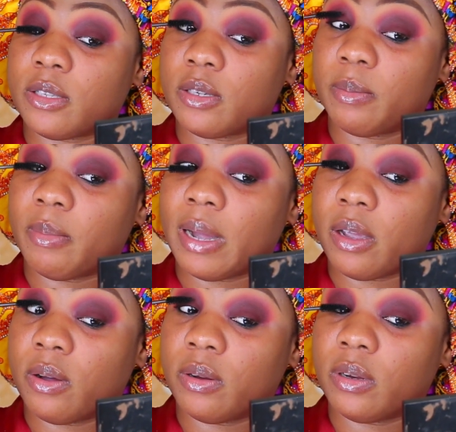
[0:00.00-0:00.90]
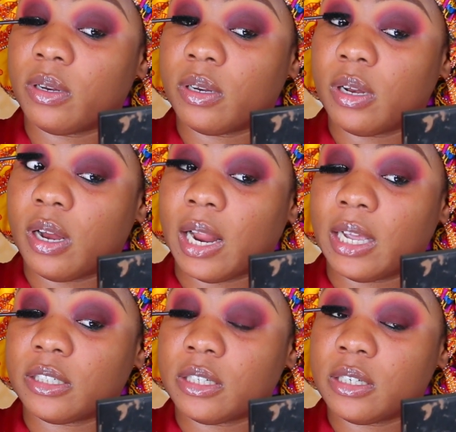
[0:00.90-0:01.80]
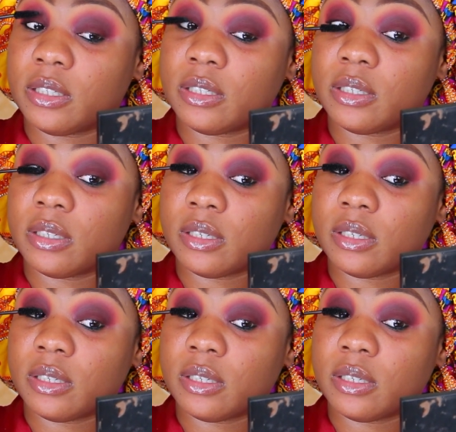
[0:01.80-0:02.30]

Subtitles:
to my own lashes.